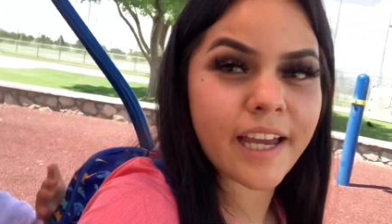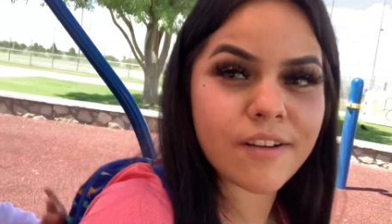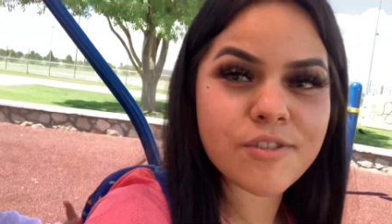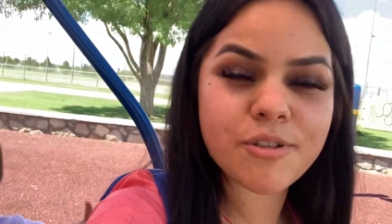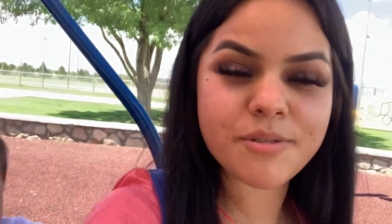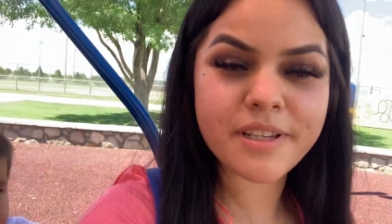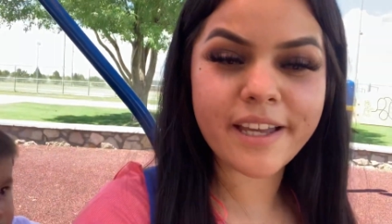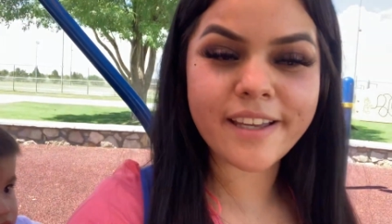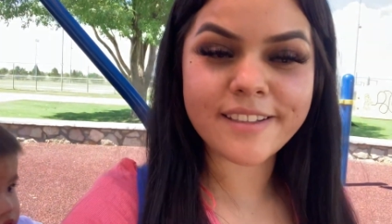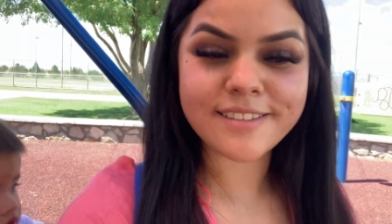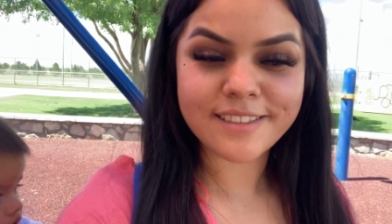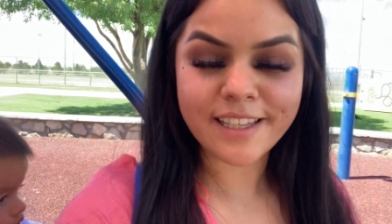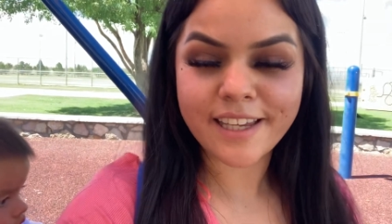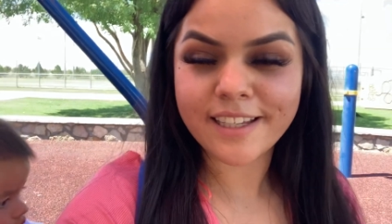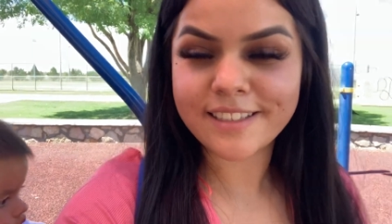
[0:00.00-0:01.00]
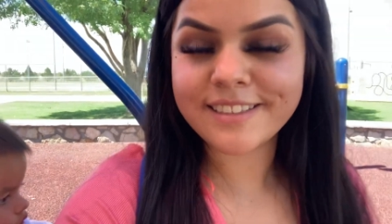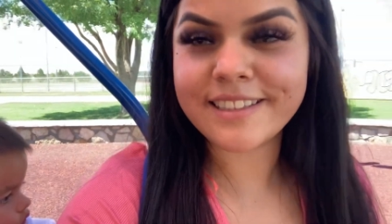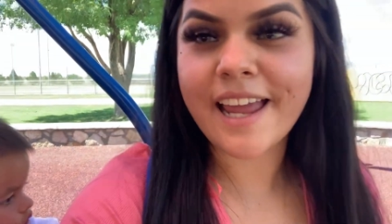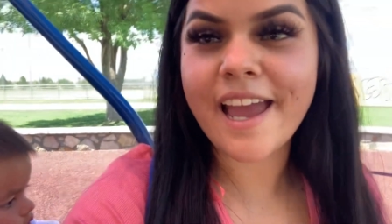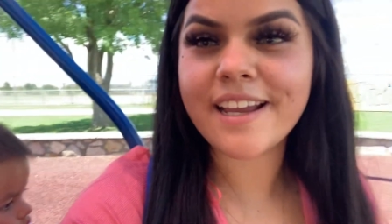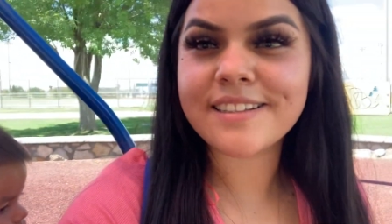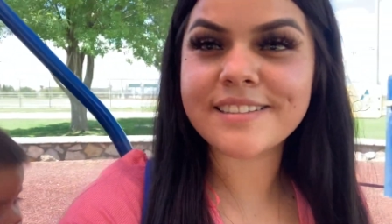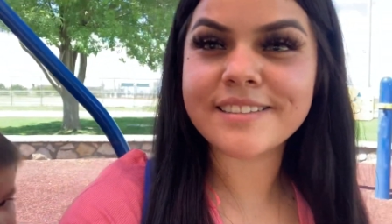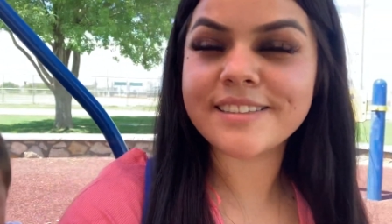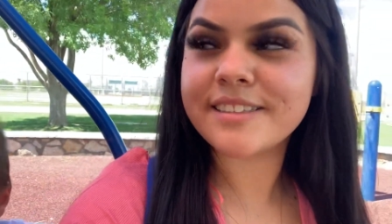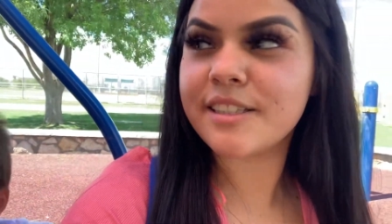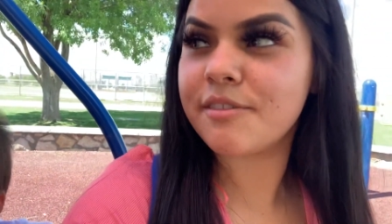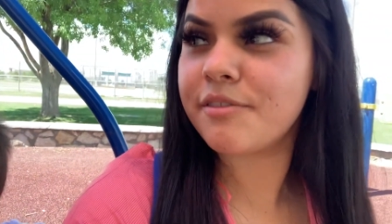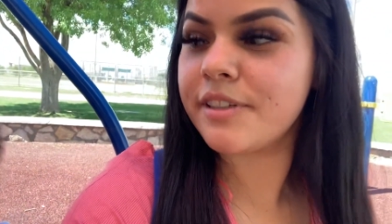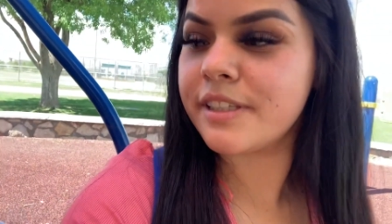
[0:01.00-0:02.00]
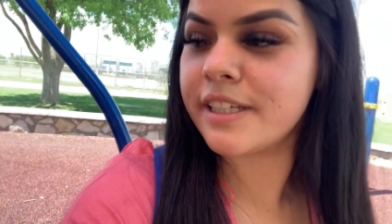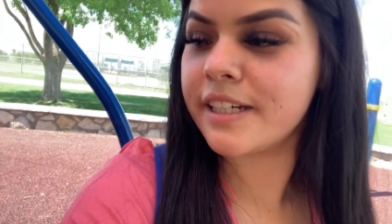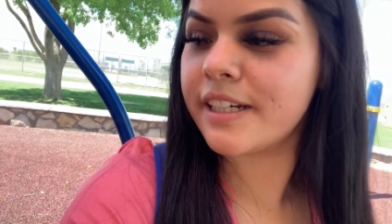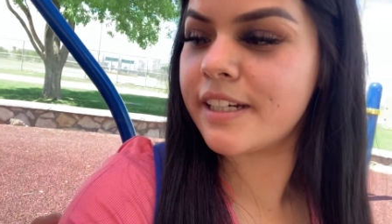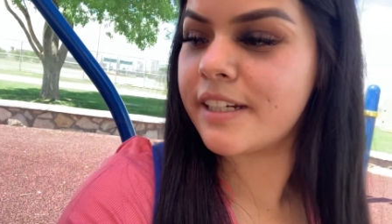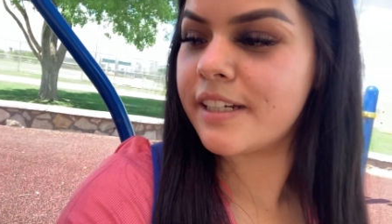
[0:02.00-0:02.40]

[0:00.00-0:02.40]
have Josiah's like snacks and stuff in there.